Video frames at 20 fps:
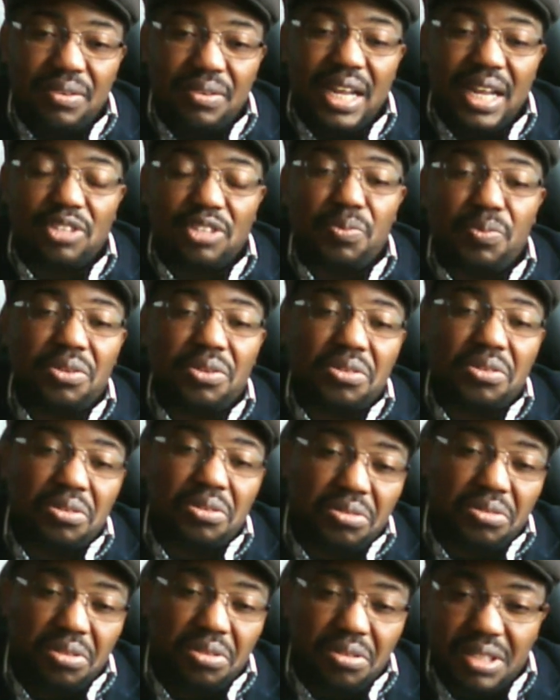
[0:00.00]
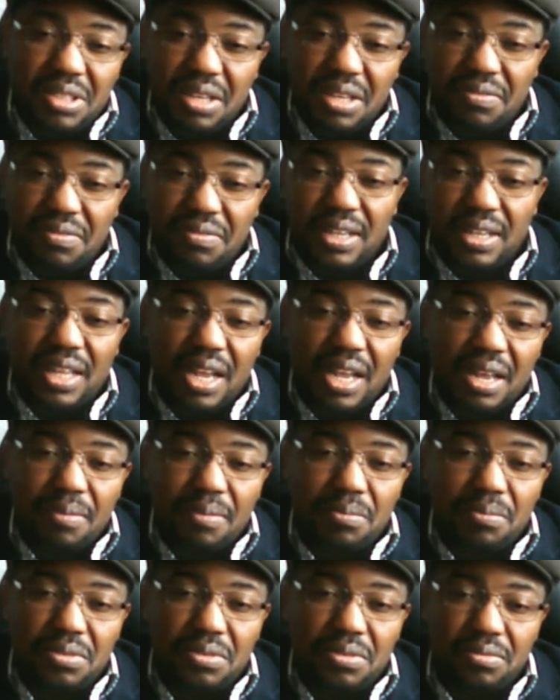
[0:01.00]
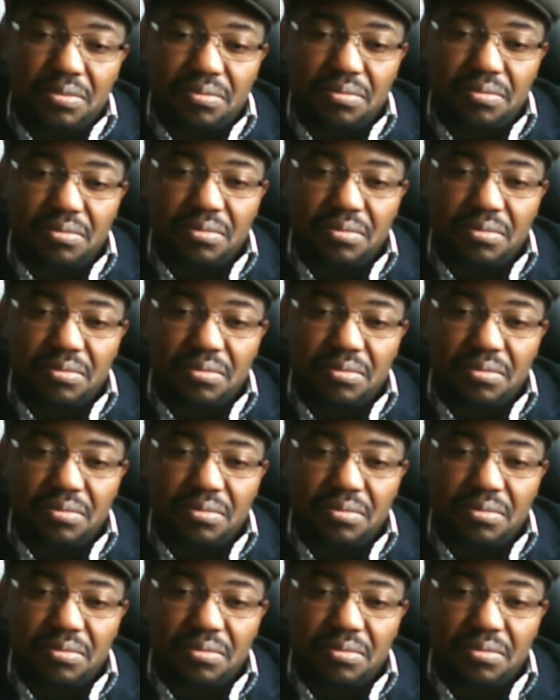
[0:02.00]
got to be controlled several times.